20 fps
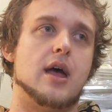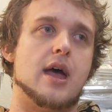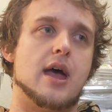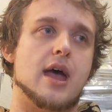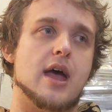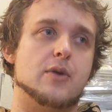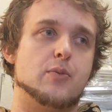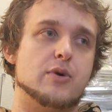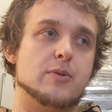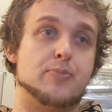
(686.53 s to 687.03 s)

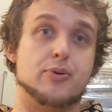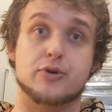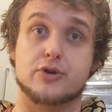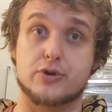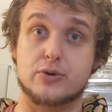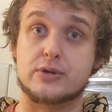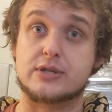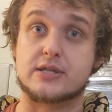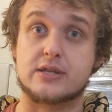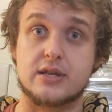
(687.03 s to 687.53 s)
And we
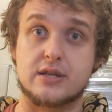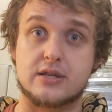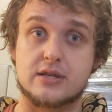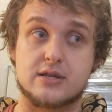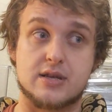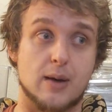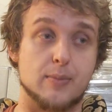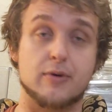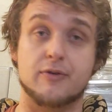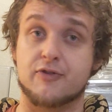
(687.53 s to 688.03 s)
produced the
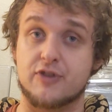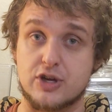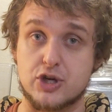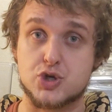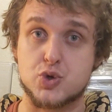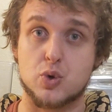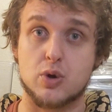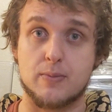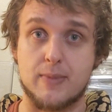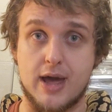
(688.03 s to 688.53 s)
double
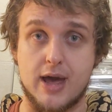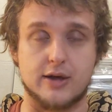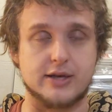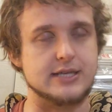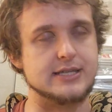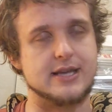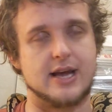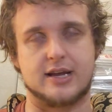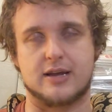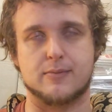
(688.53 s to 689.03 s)
visual male.
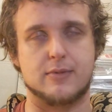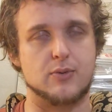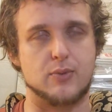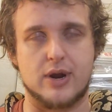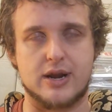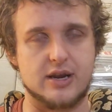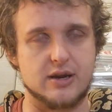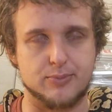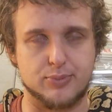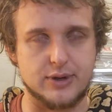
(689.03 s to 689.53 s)
He's not gonna be
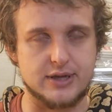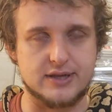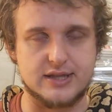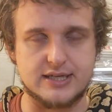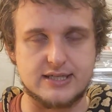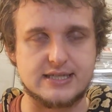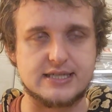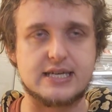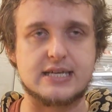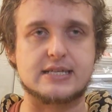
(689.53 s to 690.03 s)
ready to breed
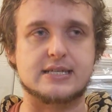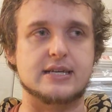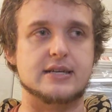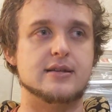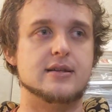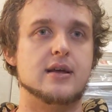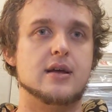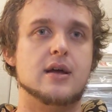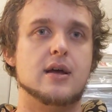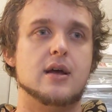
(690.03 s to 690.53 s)
this
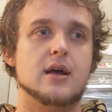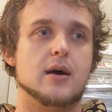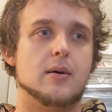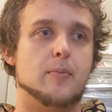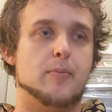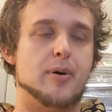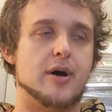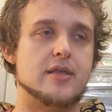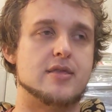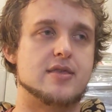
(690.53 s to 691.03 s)
season,
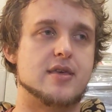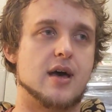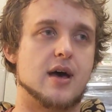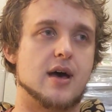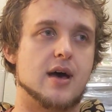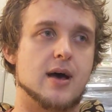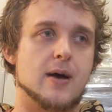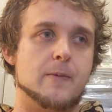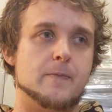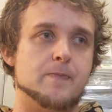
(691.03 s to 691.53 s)
but
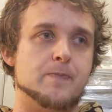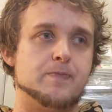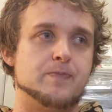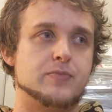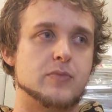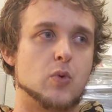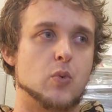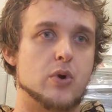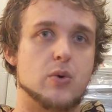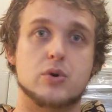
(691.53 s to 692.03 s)

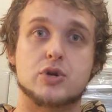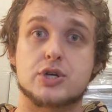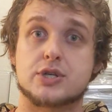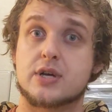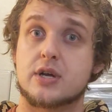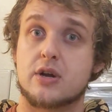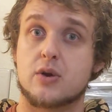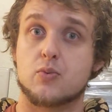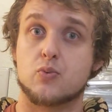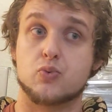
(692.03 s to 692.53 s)
we were just
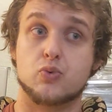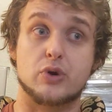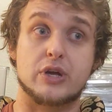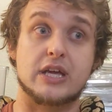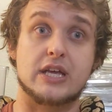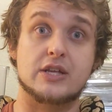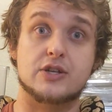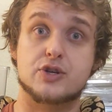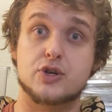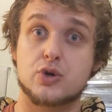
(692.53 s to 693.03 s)
gonna
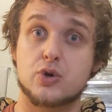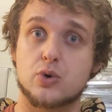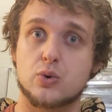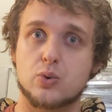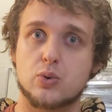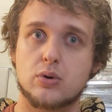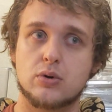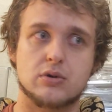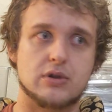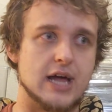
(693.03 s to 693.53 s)

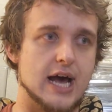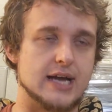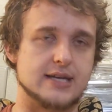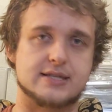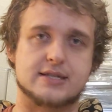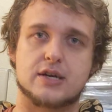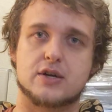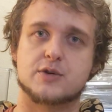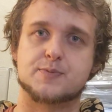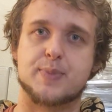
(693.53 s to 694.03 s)
redo
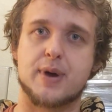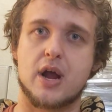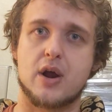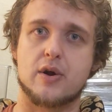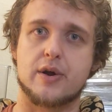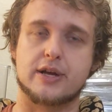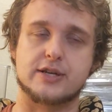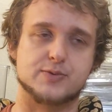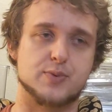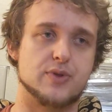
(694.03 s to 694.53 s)
last year's
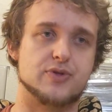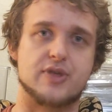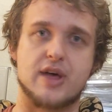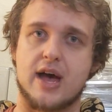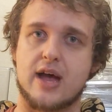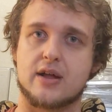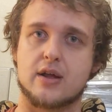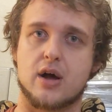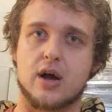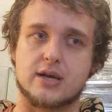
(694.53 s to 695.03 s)
pairings with
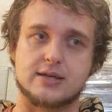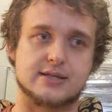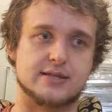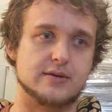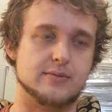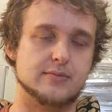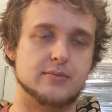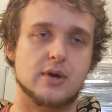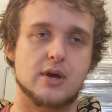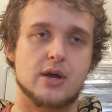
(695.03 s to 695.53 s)
that
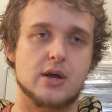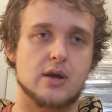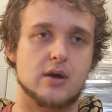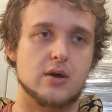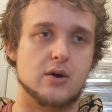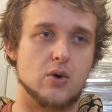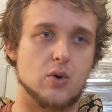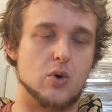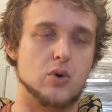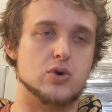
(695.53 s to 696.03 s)
awesome
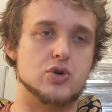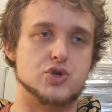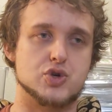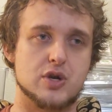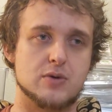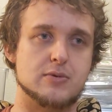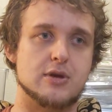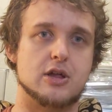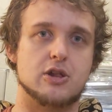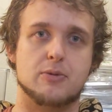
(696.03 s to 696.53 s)
Orange
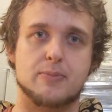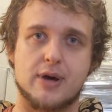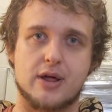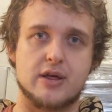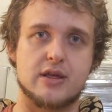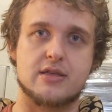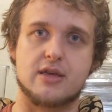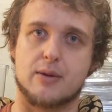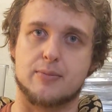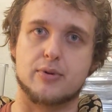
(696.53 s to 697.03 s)
Dream,
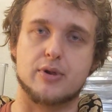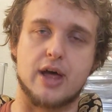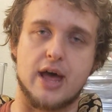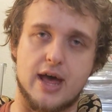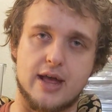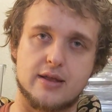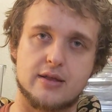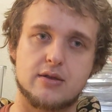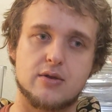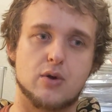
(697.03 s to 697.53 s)
Yellowbelly, Double
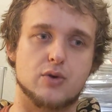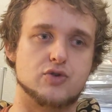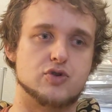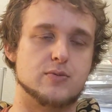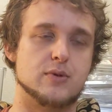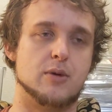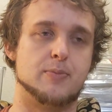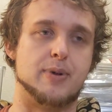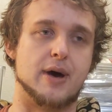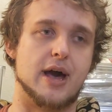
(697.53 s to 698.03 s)
Het,
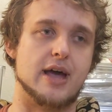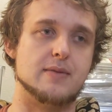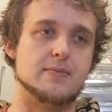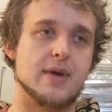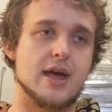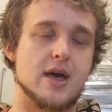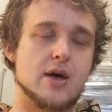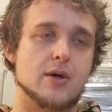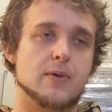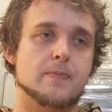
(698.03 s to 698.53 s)
Ultramel Pied
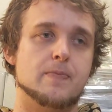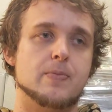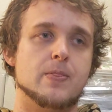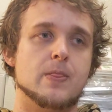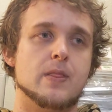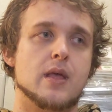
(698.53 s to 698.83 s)
male.